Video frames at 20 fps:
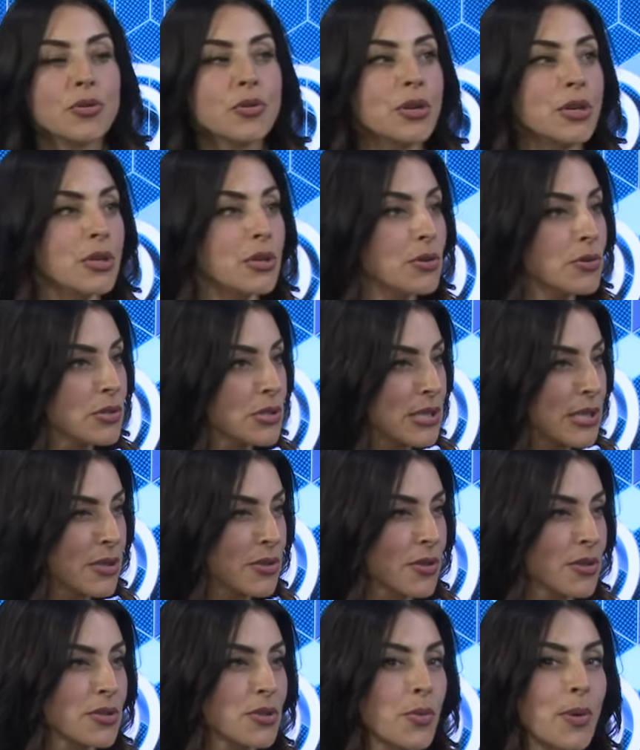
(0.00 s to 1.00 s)
can use
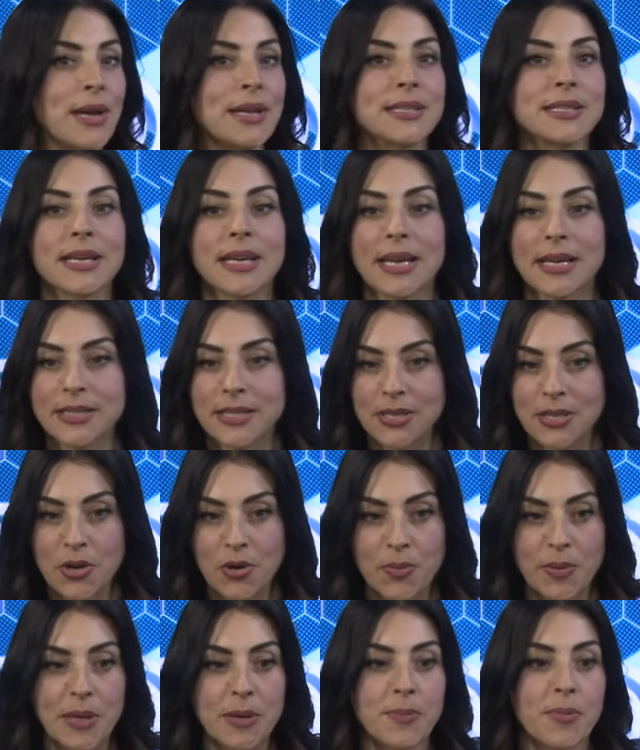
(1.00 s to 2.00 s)
Tinder as a way to get to
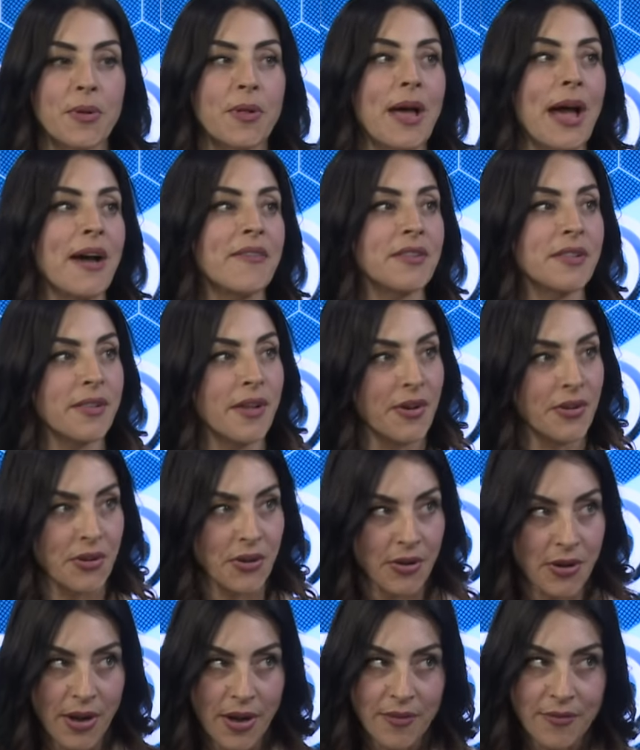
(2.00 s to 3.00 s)
know people, have a
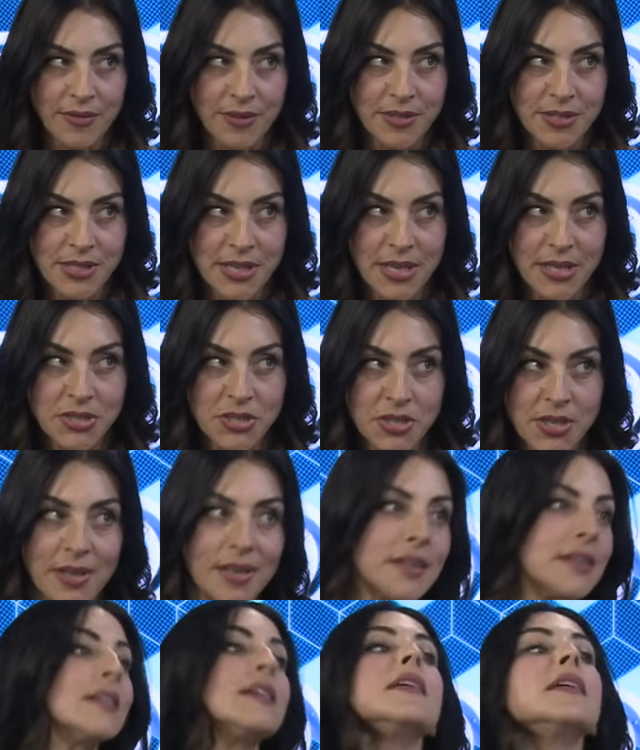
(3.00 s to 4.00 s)
longer
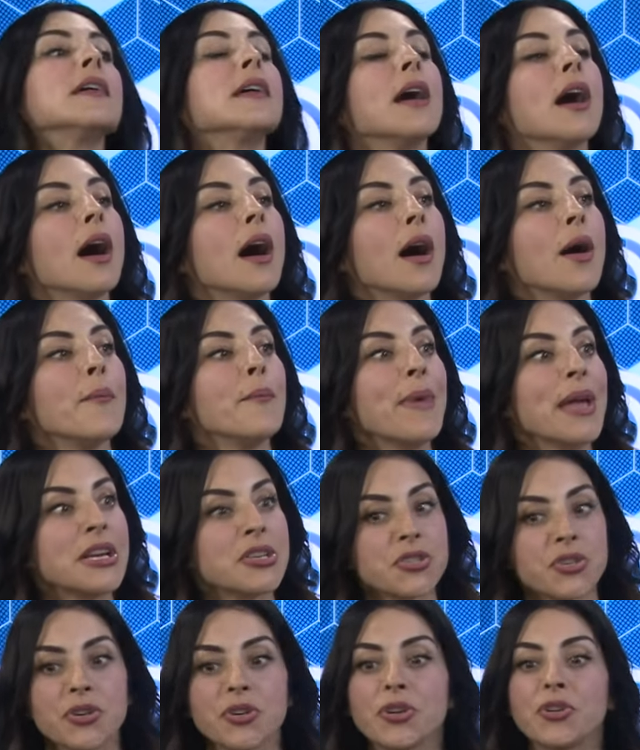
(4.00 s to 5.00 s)
conversation, make
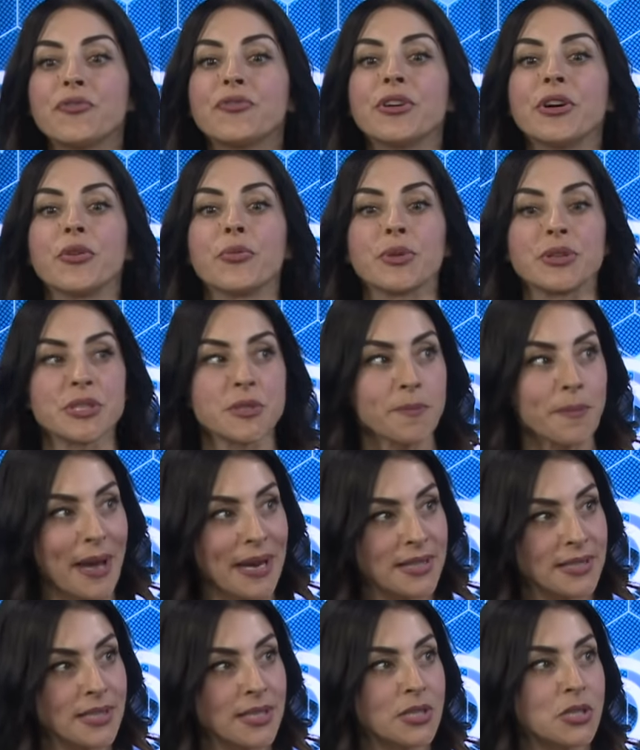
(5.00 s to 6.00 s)
sure you feel
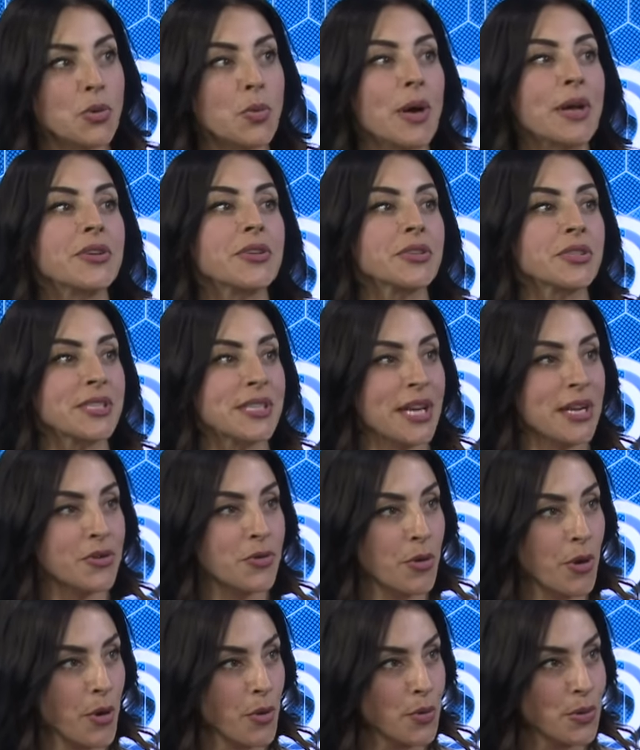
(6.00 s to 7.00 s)
respected, you understand
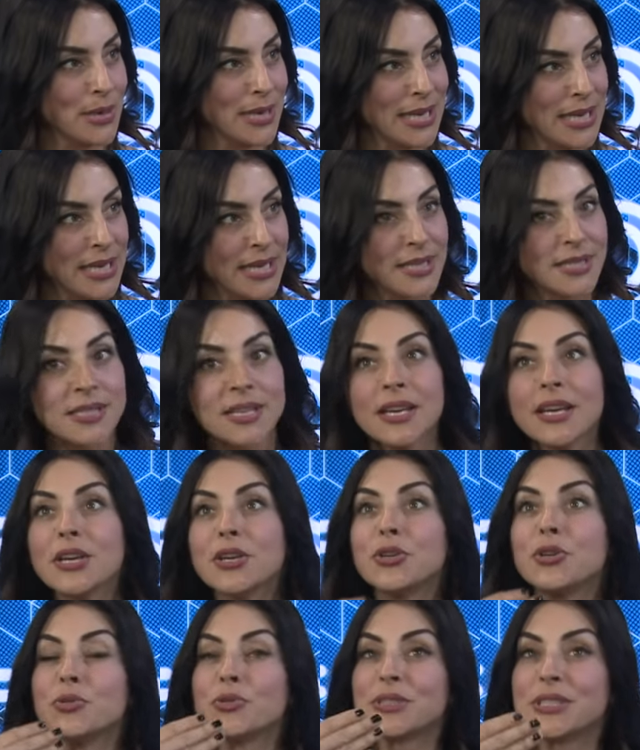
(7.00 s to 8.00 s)
your own needs,
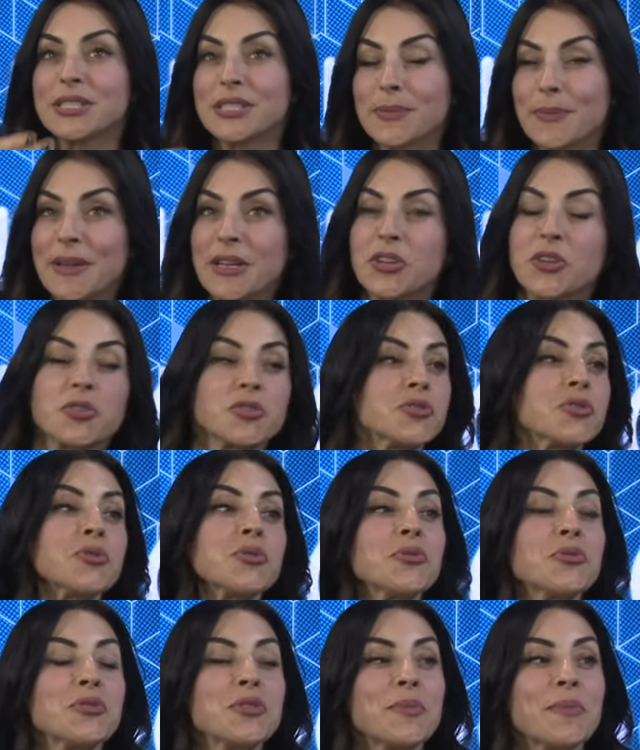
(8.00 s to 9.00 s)
you speak your
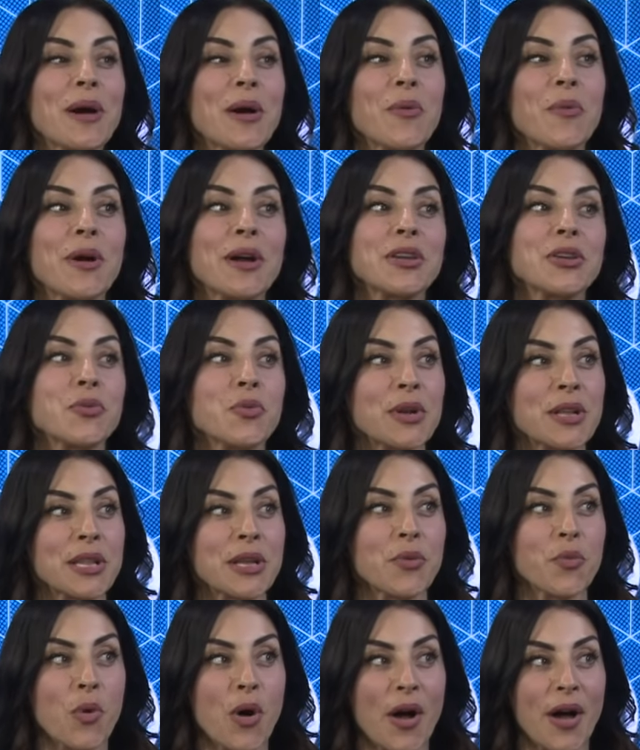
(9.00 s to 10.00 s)
truth about what you
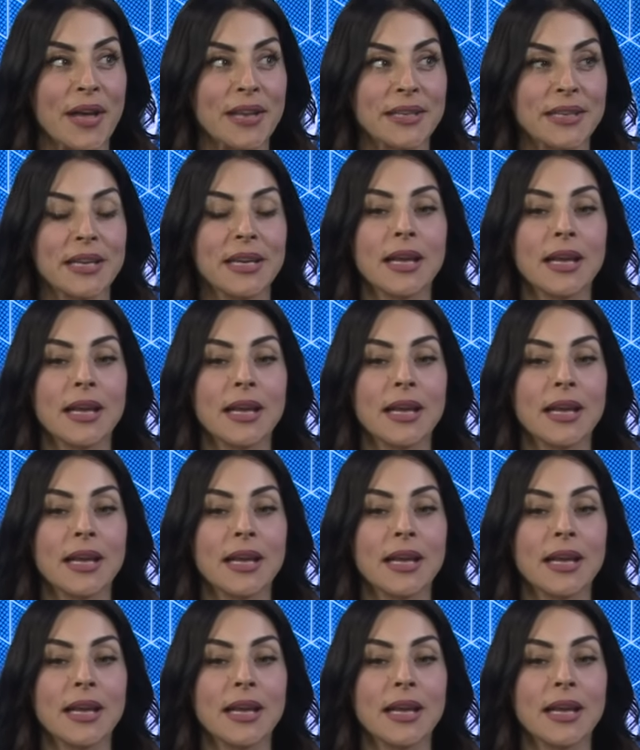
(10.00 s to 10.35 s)
really want.